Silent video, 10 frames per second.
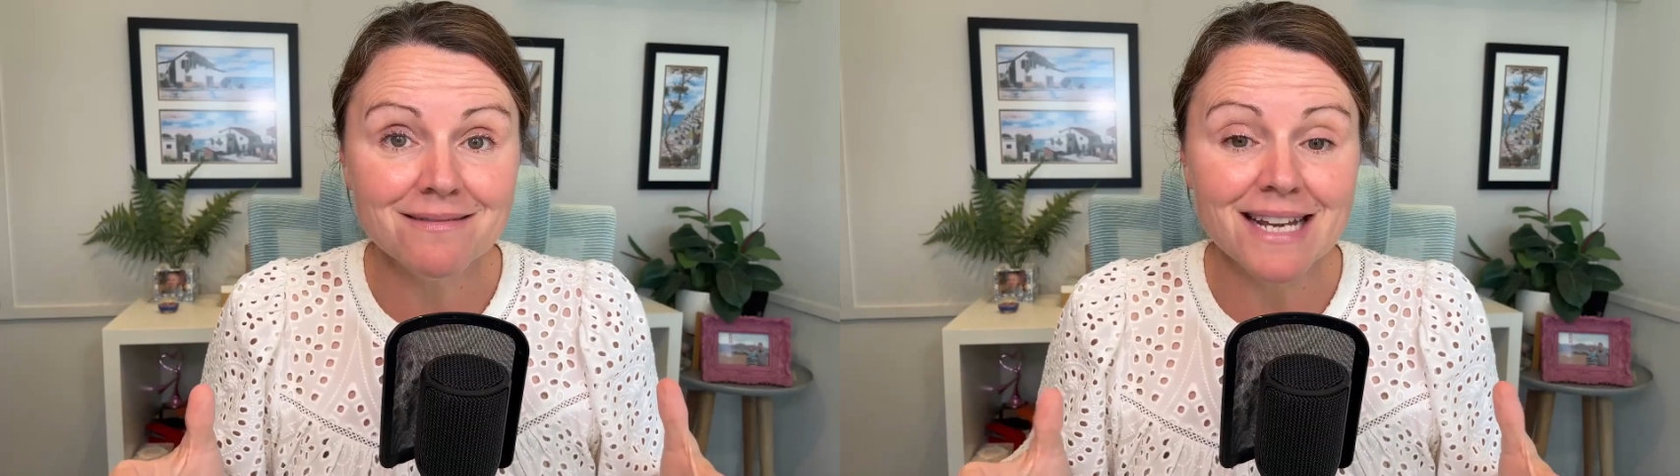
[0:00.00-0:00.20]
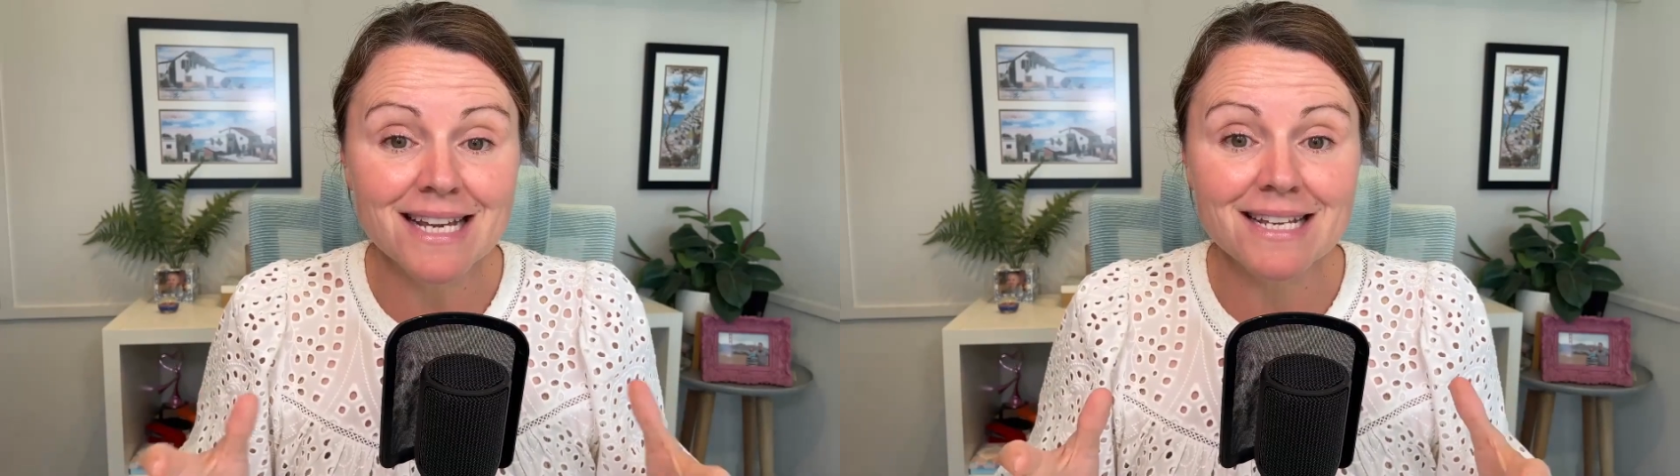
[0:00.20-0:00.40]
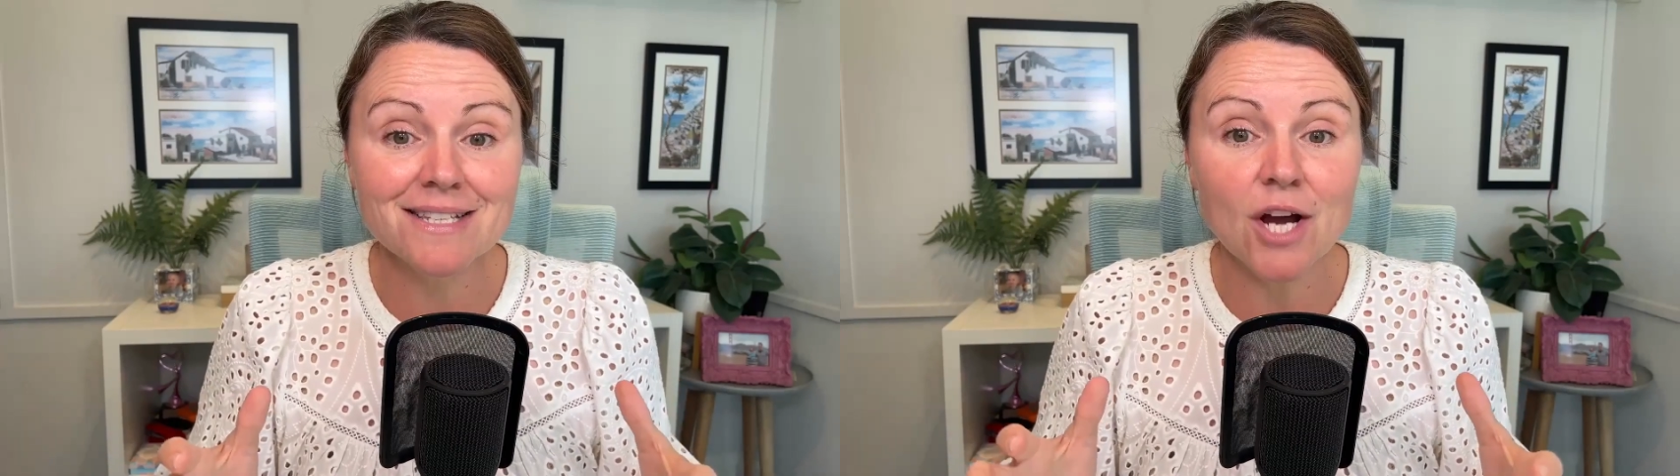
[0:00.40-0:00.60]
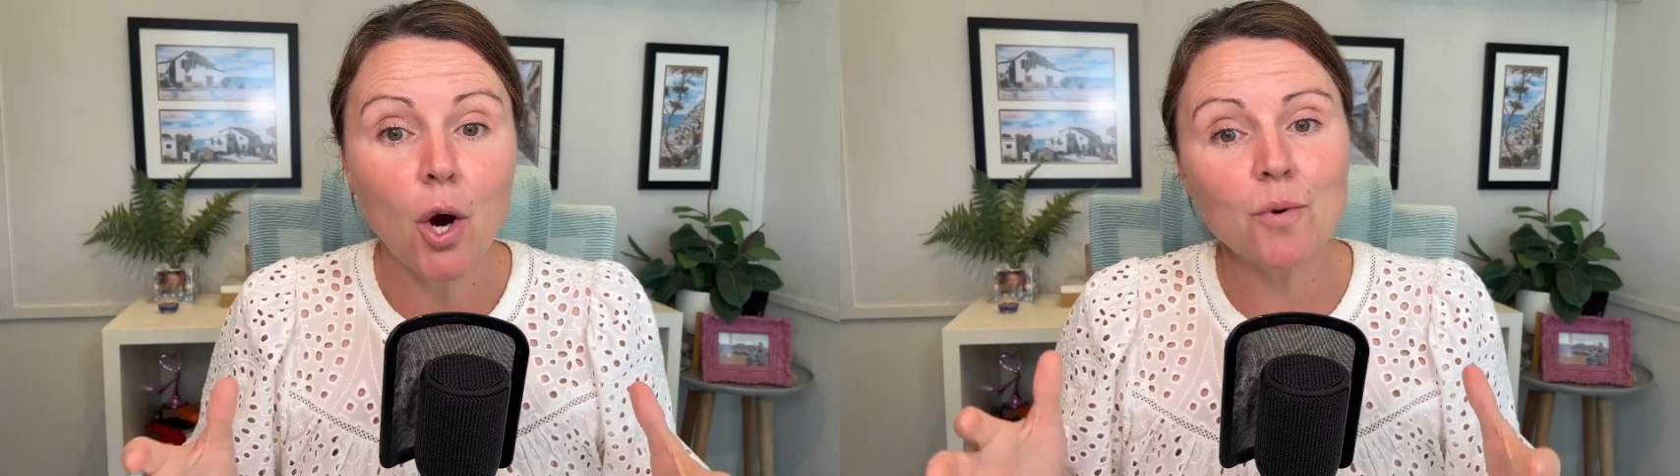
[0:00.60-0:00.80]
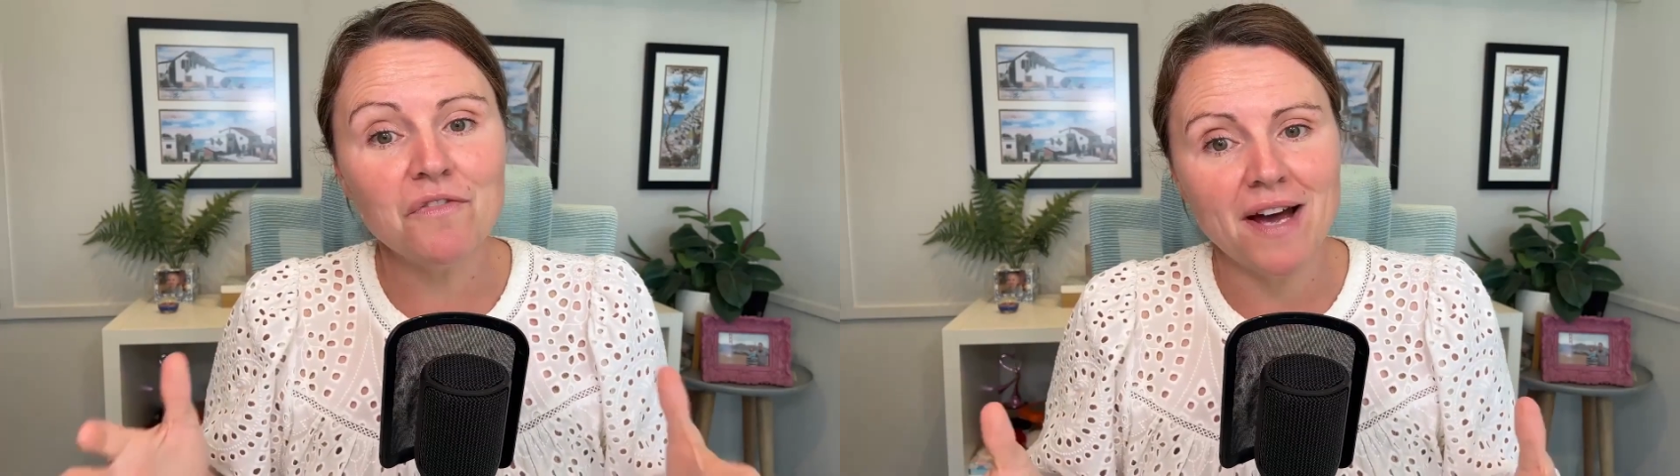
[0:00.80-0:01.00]
is
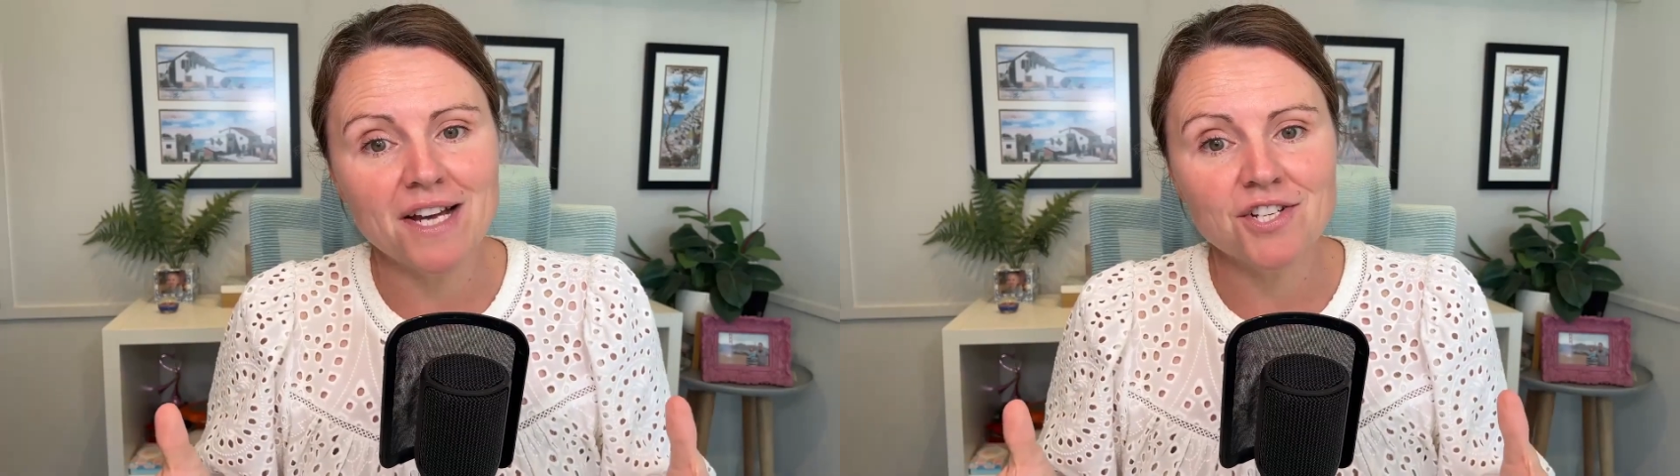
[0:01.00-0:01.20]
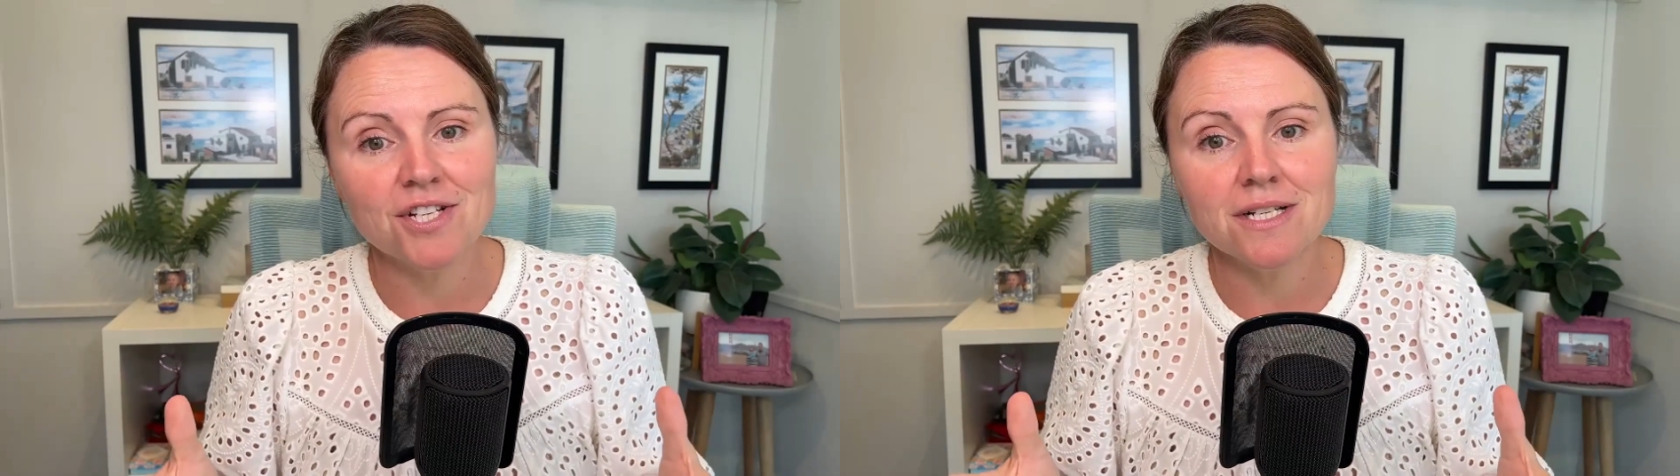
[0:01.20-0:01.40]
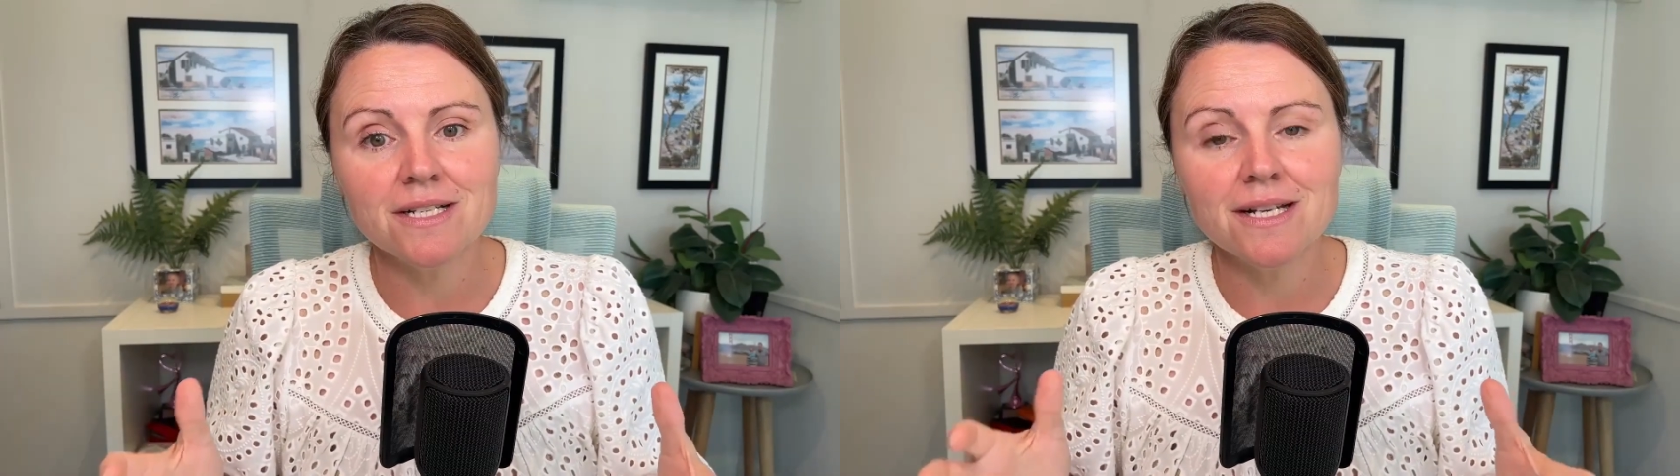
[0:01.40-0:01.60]
old-fashioned